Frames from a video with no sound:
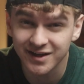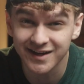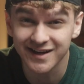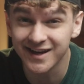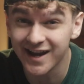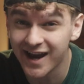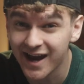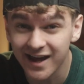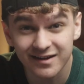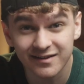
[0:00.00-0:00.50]

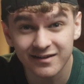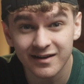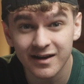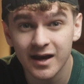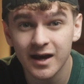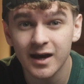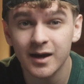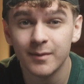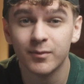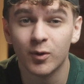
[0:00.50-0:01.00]
yet,
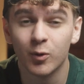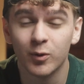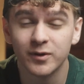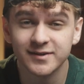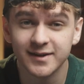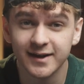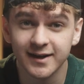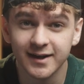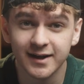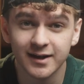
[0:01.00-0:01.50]
but
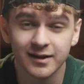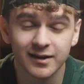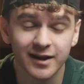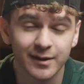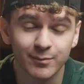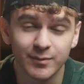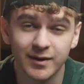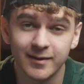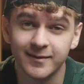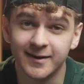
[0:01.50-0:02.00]
once I get
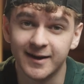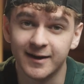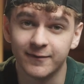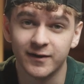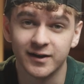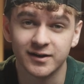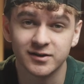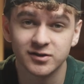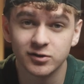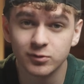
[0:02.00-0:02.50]
like maybe an
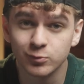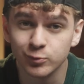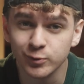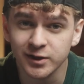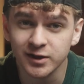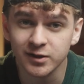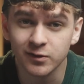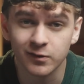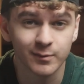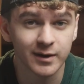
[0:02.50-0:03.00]

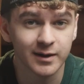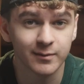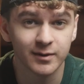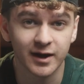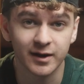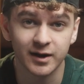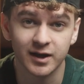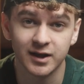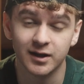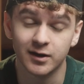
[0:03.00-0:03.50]
FX3 or maybe
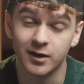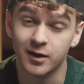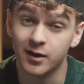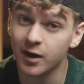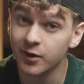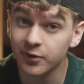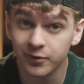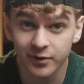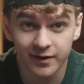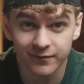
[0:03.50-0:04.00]
I get
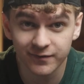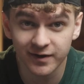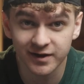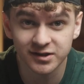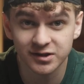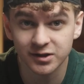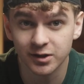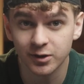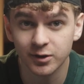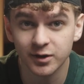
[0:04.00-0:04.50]
another
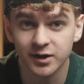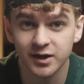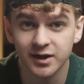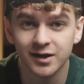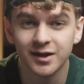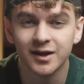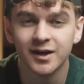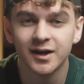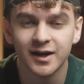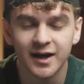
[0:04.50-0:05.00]

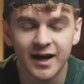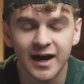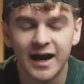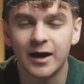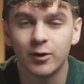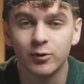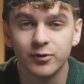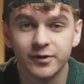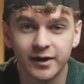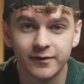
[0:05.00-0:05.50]
FX30,
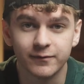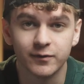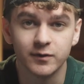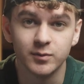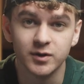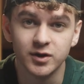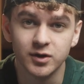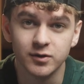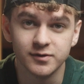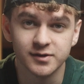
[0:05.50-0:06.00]
I will
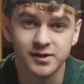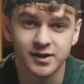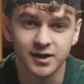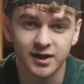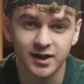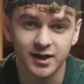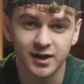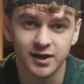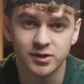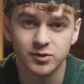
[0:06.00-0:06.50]
definitely be using
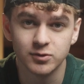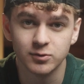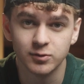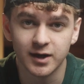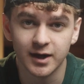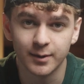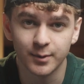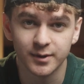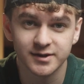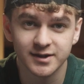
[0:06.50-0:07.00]
a
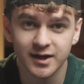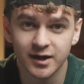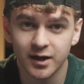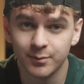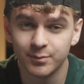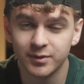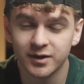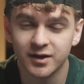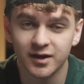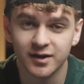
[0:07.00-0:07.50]
2-camera
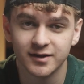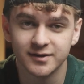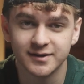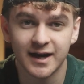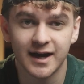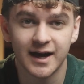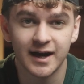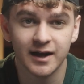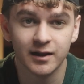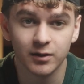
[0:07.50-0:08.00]
setup because
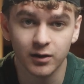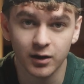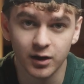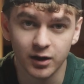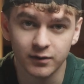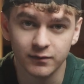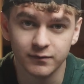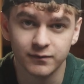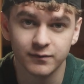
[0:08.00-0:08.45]
I love